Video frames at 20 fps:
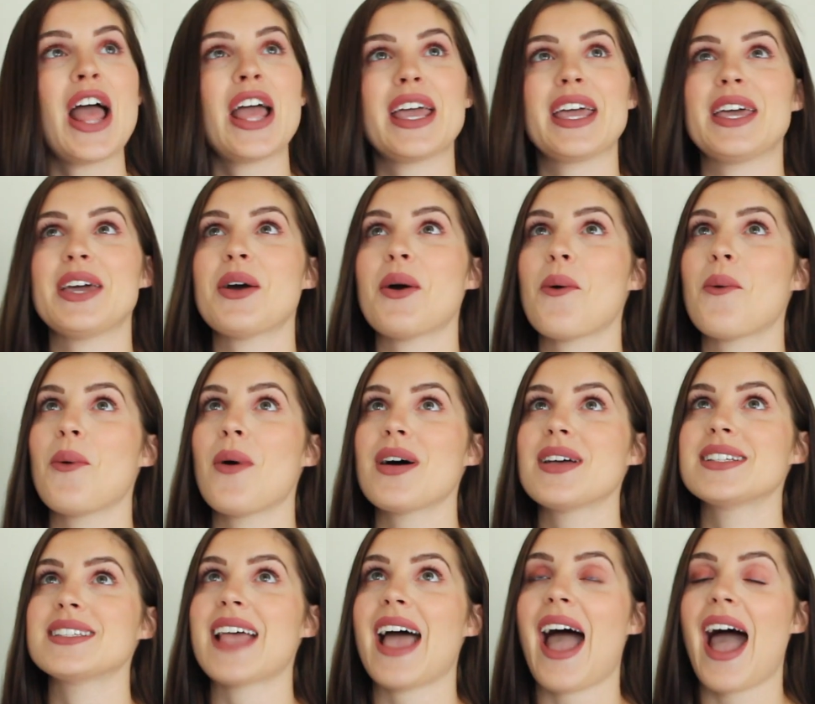It
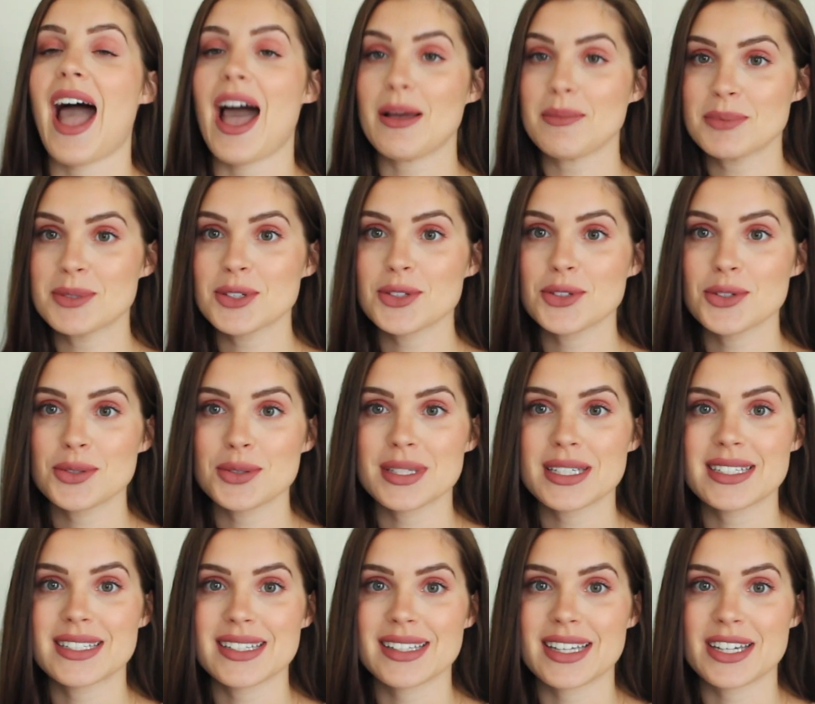was
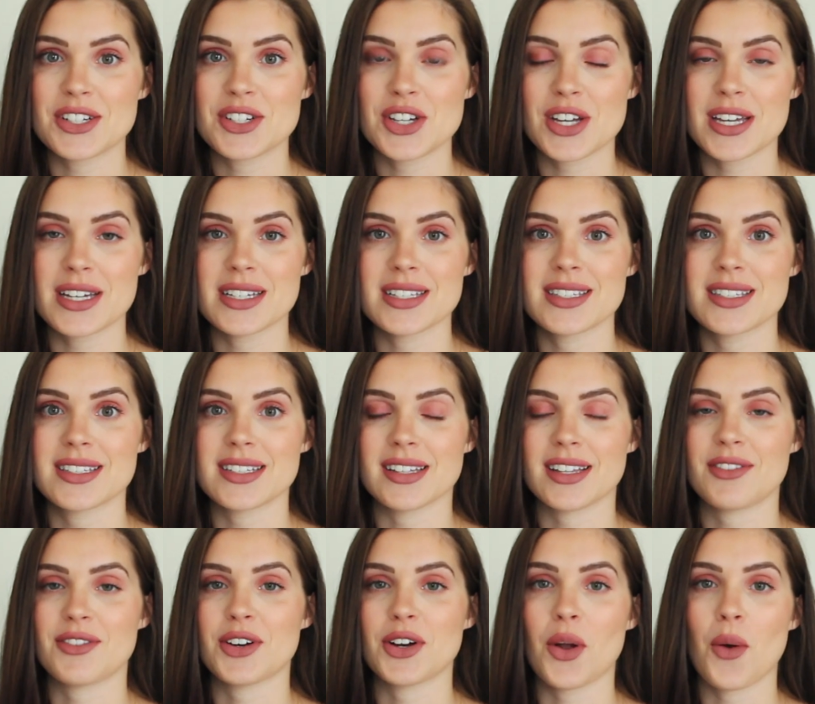absolutely delicious,
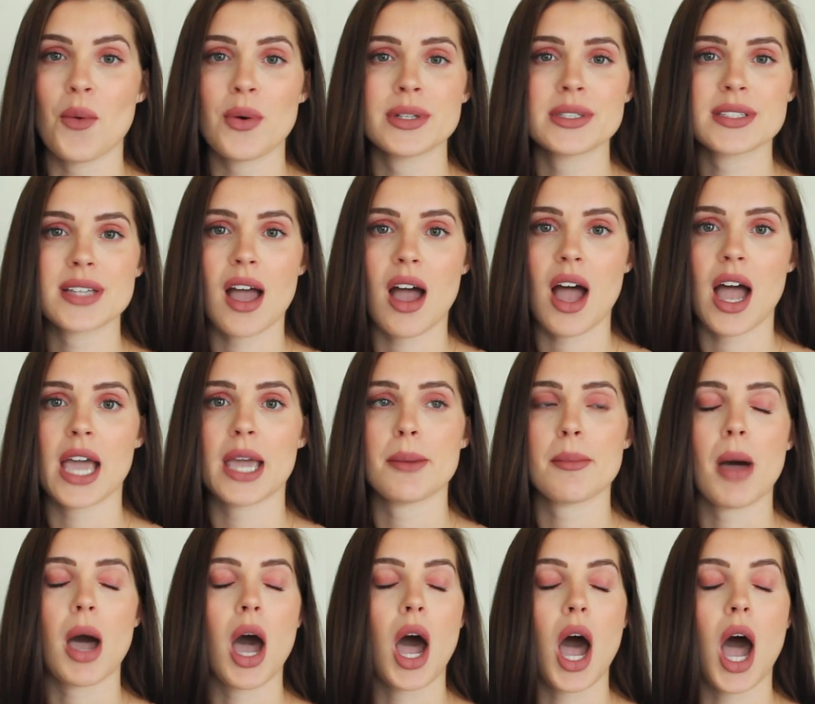delivered on time,
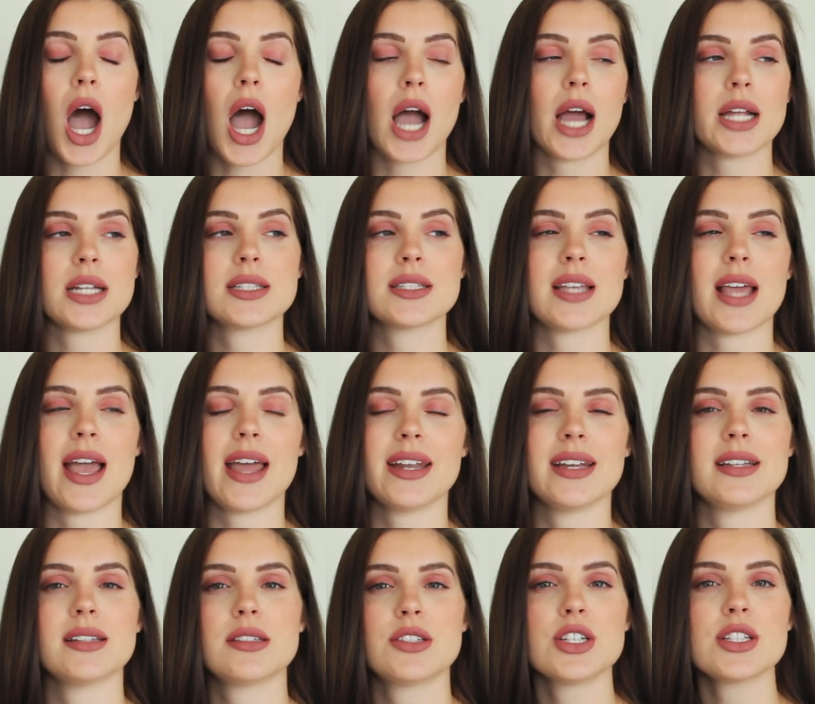hot, and
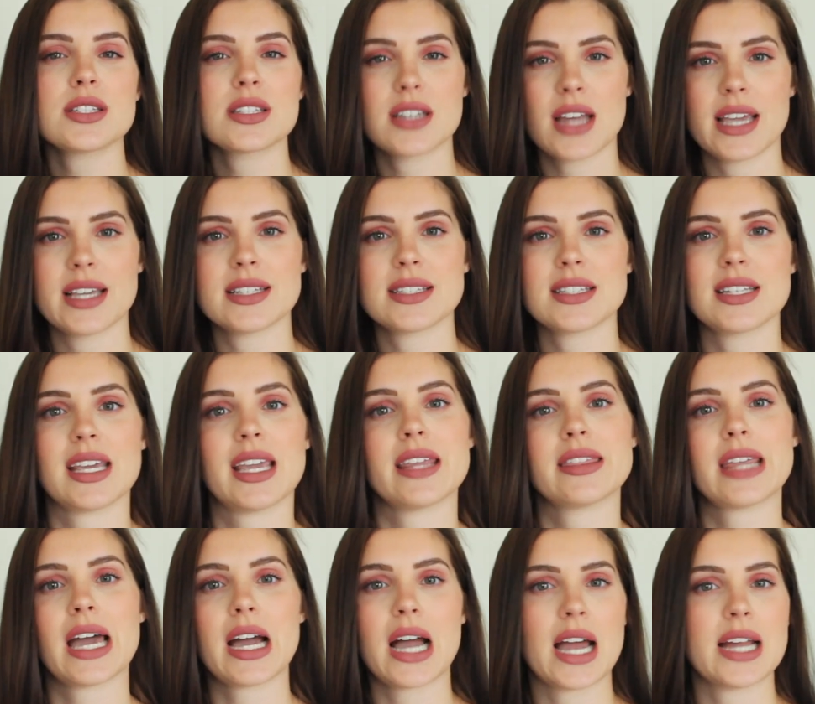it's just nice to
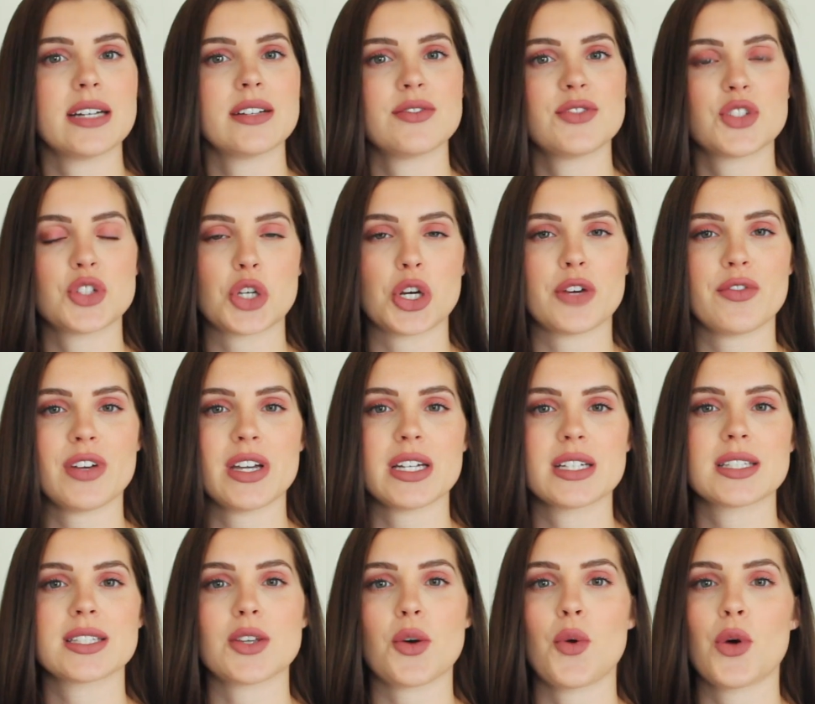get that kind of
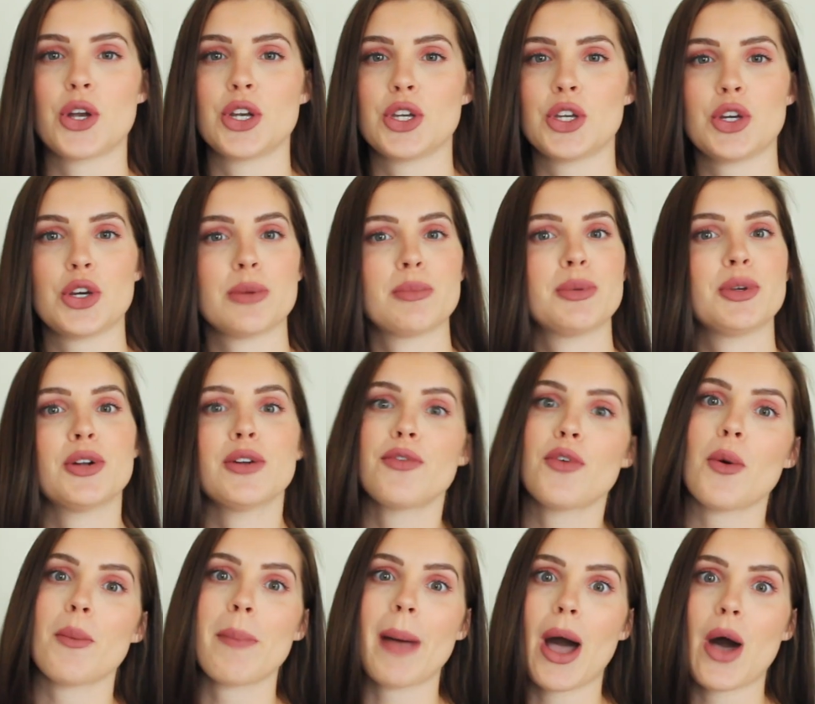service on your
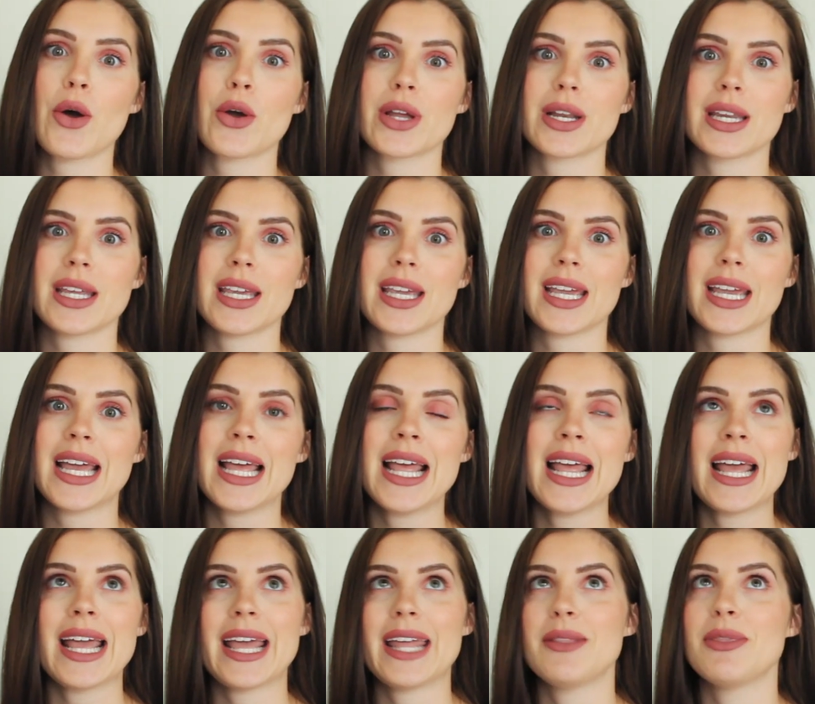beautiful balcony
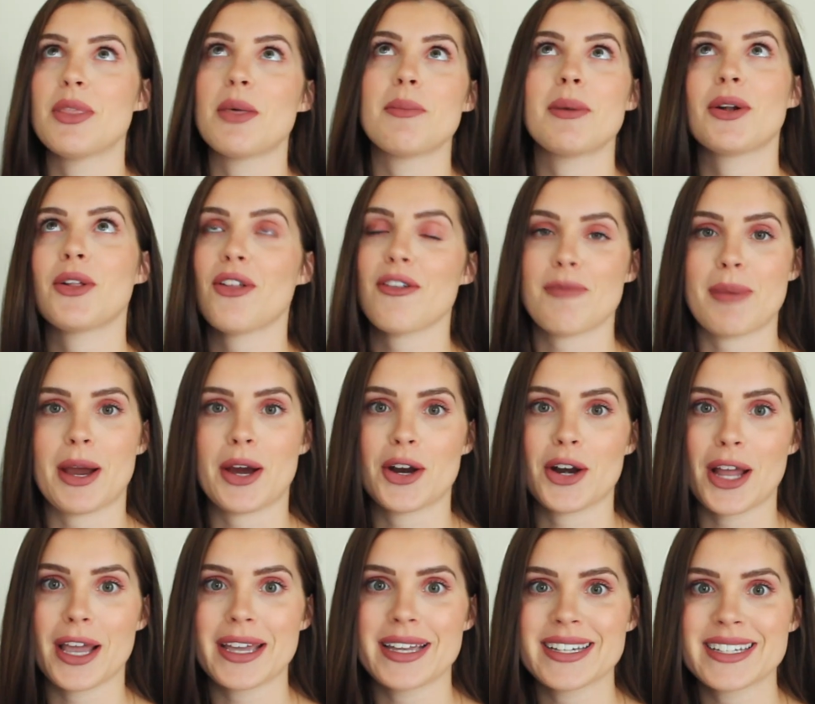in the middle of
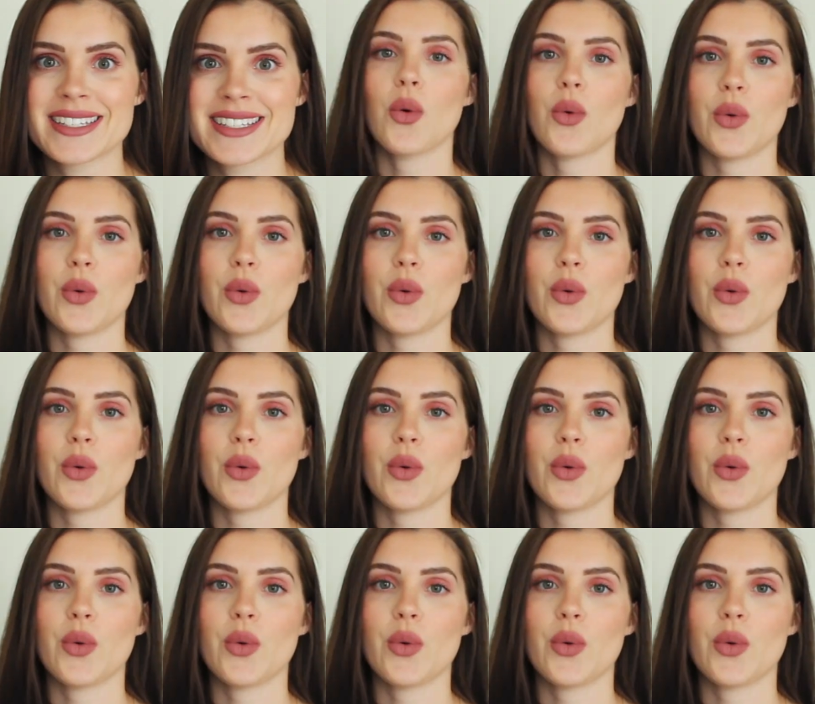paradise.